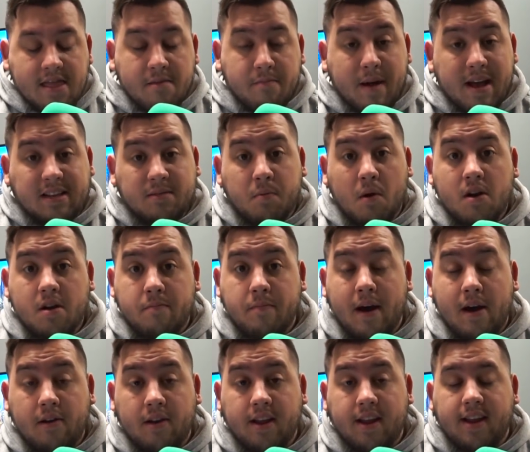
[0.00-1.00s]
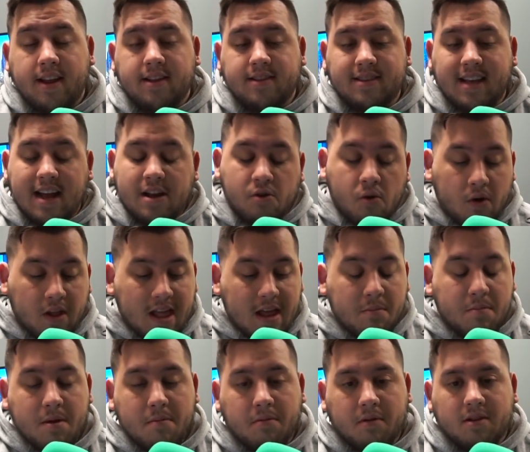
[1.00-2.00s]
And the best part about it is, I know a lot
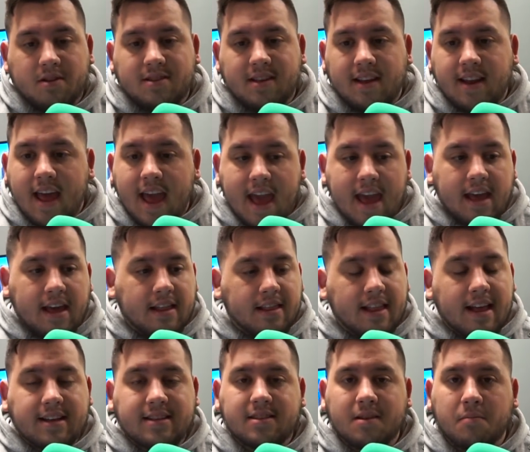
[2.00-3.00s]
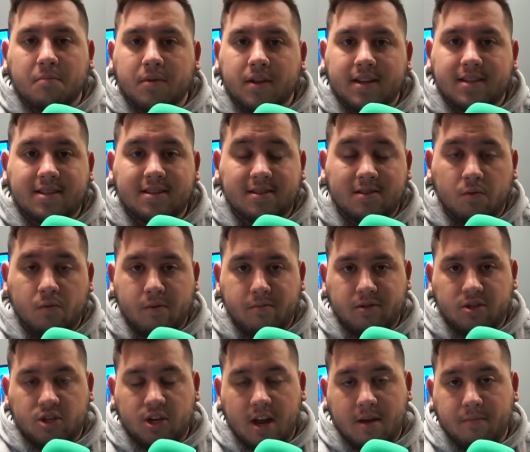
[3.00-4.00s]
of people are saying, hey, Alexa Bliss is the
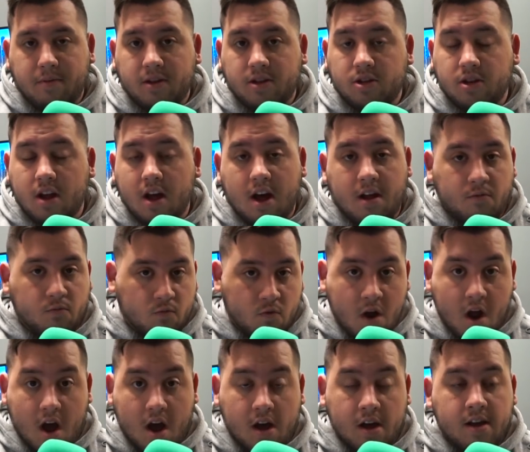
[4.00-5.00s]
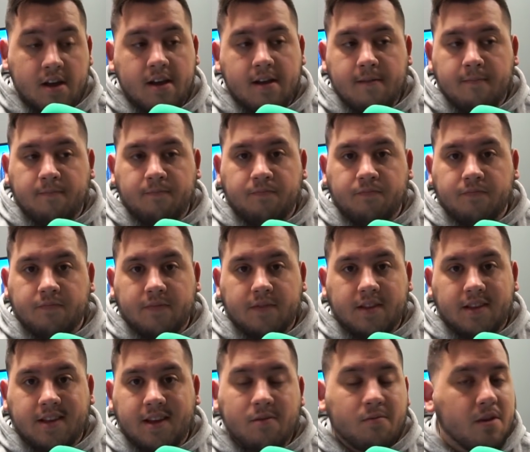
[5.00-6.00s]
women's champion on Raw.
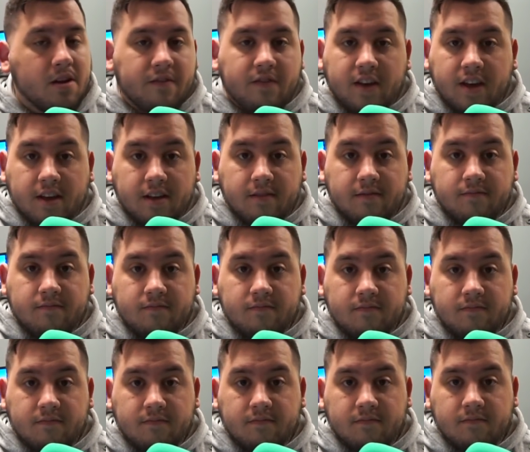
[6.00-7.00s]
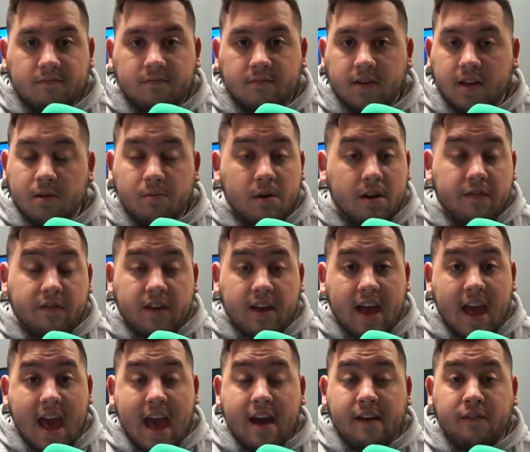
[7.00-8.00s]
Get rid of it. Get rid of
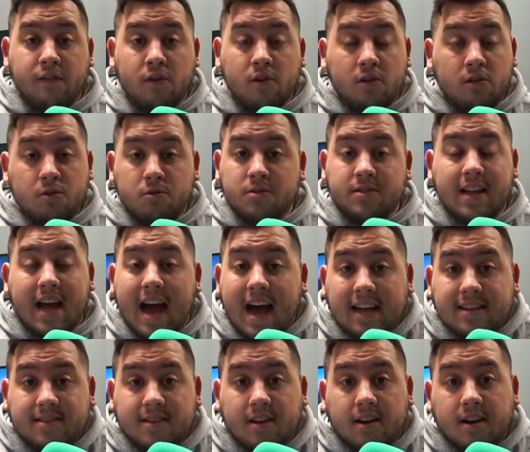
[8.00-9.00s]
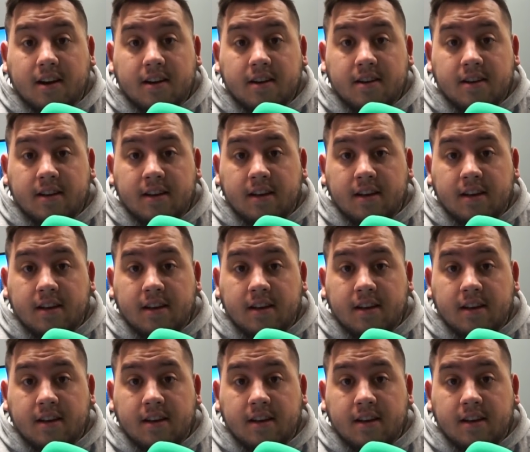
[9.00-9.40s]
it. Have her lose to Asuka.